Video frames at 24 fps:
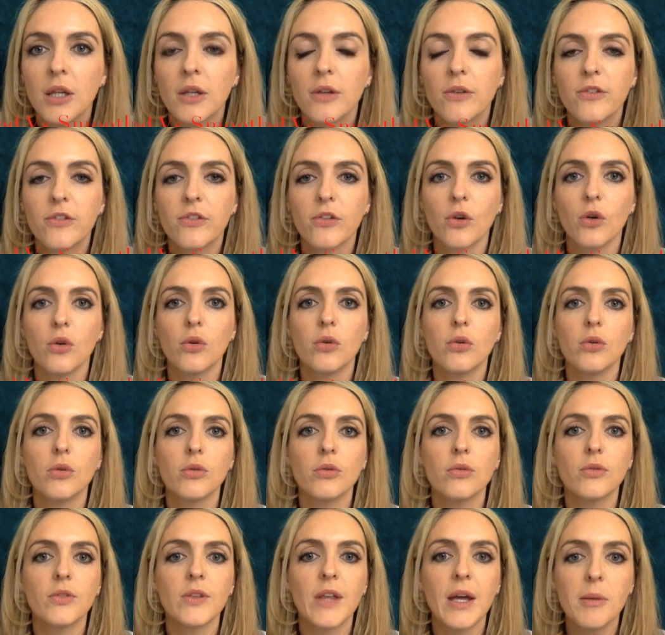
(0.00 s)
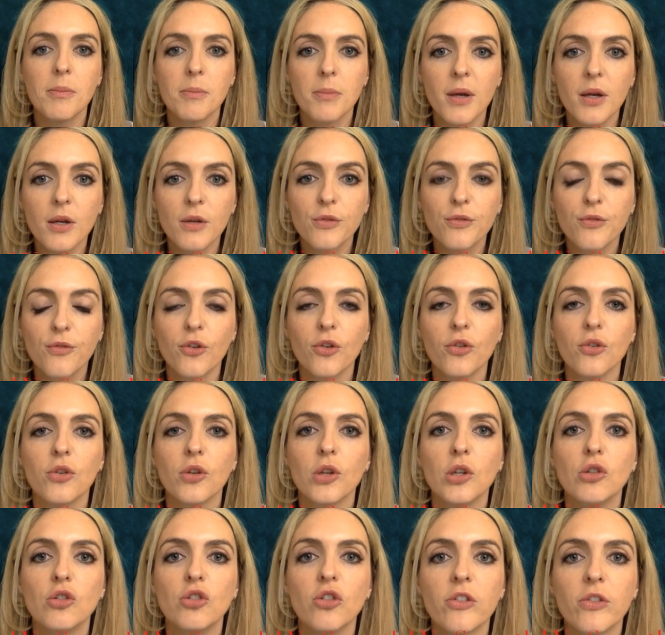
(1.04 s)
So, that mouthful
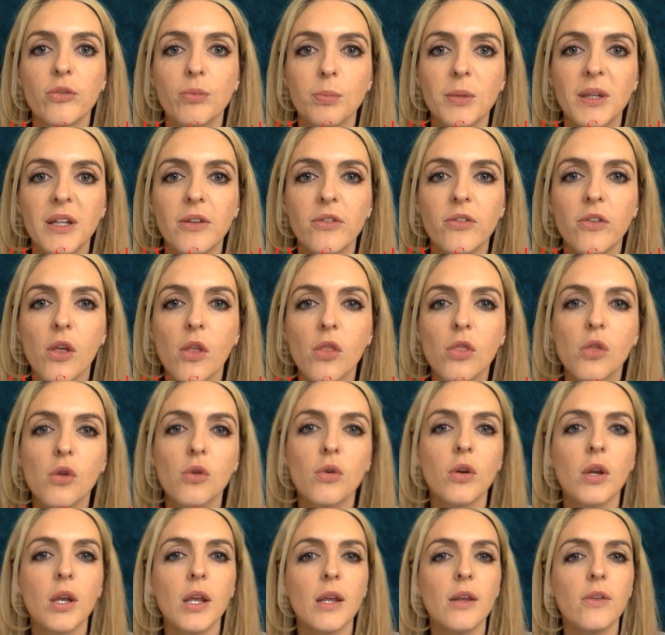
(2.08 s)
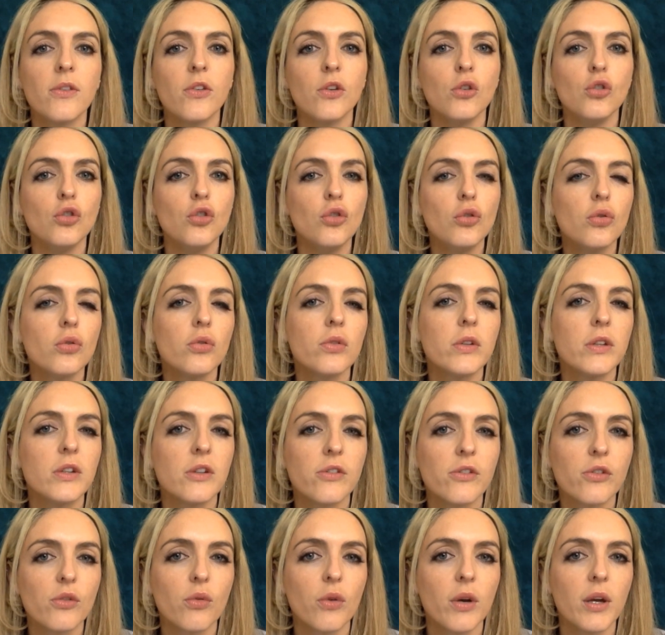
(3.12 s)
just means there is a newly
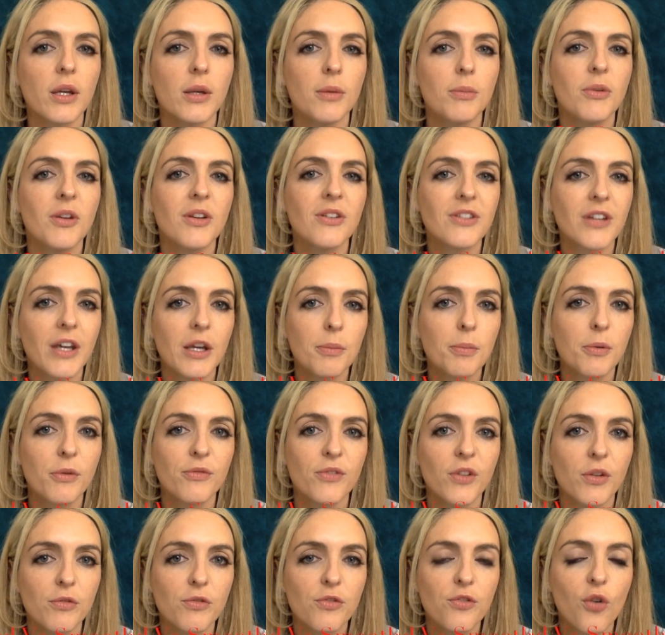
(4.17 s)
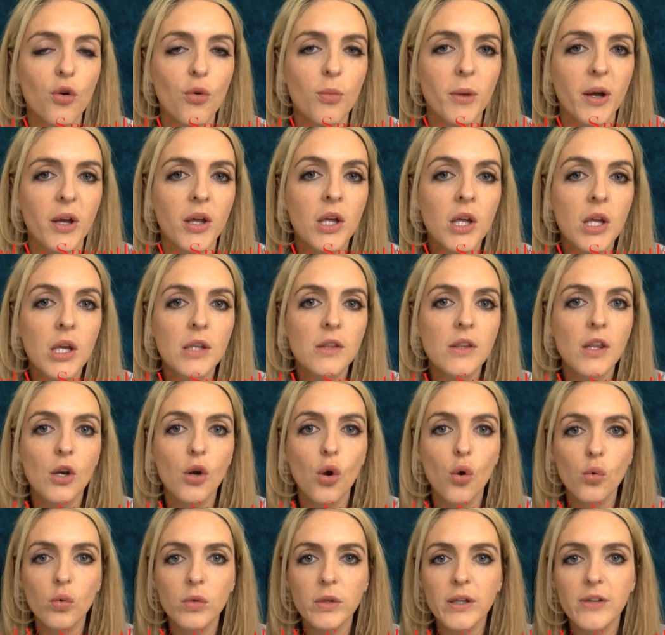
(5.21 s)
described type of lymphoma
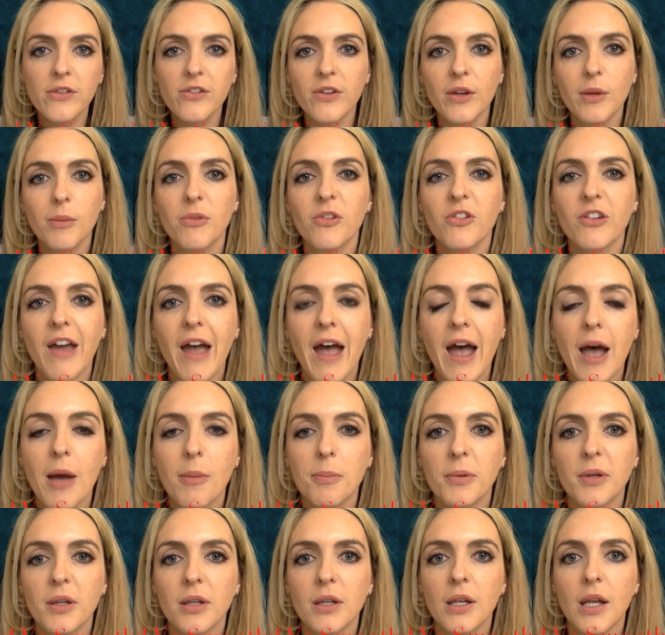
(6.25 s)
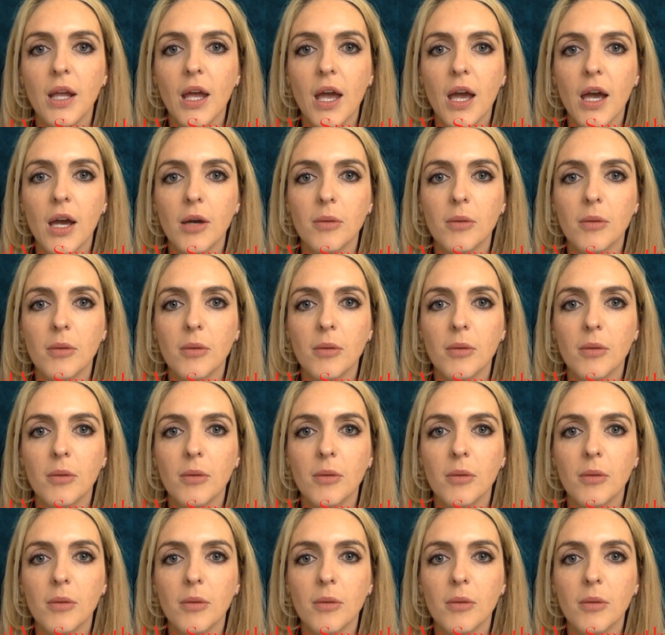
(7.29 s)
that only seems to happen